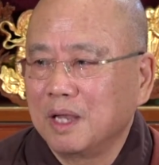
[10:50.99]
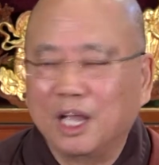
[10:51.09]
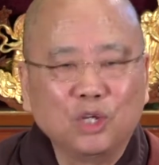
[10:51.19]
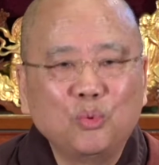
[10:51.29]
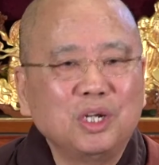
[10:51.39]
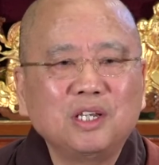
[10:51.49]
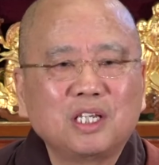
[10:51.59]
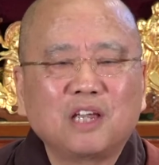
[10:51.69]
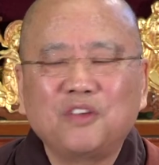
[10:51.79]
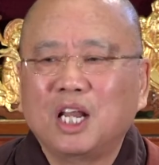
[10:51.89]
And you
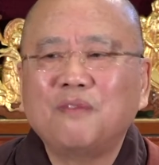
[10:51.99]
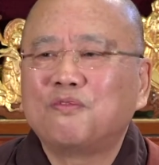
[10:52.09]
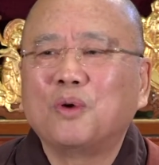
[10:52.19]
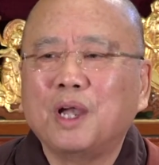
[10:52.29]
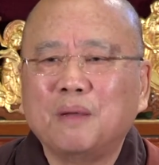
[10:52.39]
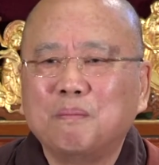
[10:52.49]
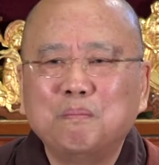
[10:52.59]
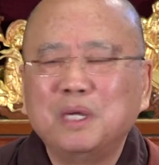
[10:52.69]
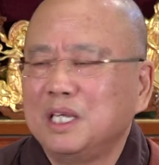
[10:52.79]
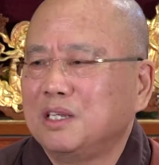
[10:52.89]
wouldn't give it up for
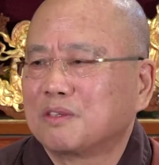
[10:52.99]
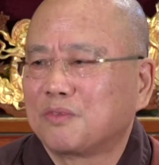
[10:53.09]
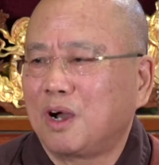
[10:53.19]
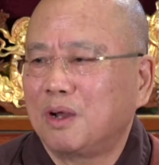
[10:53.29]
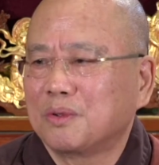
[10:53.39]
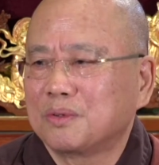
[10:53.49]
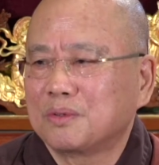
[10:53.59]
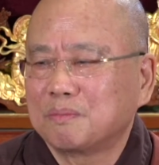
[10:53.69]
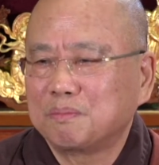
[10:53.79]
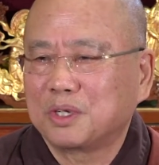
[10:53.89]
millions of dollars